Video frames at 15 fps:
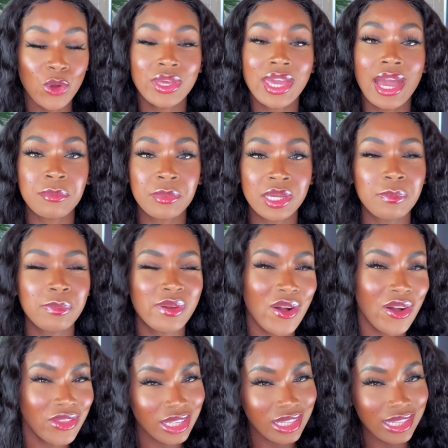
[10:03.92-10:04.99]
yeah, I'm gonna put
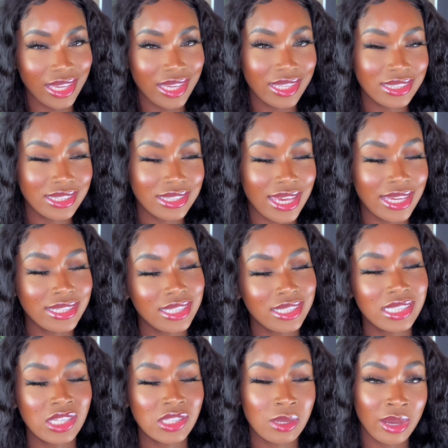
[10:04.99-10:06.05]
all the links and
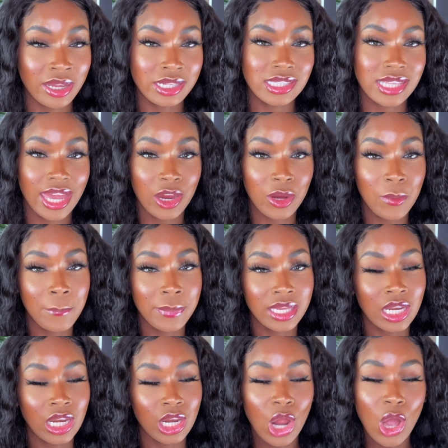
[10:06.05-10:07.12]
details about this hair
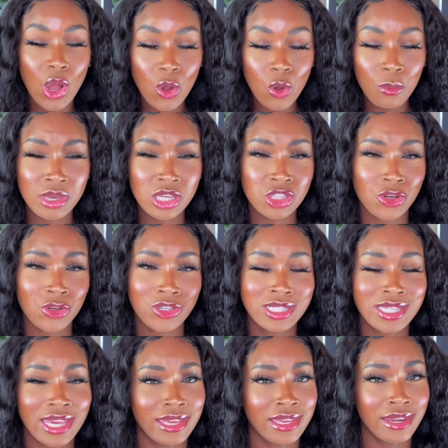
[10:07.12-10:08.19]
below. Make sure you
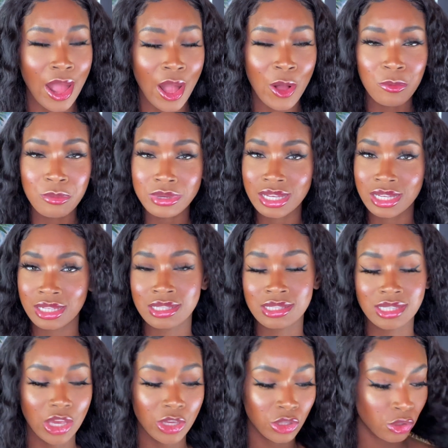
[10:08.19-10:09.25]
check it out because
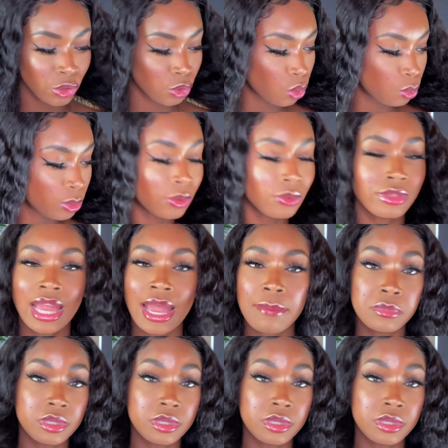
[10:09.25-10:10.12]
you will not be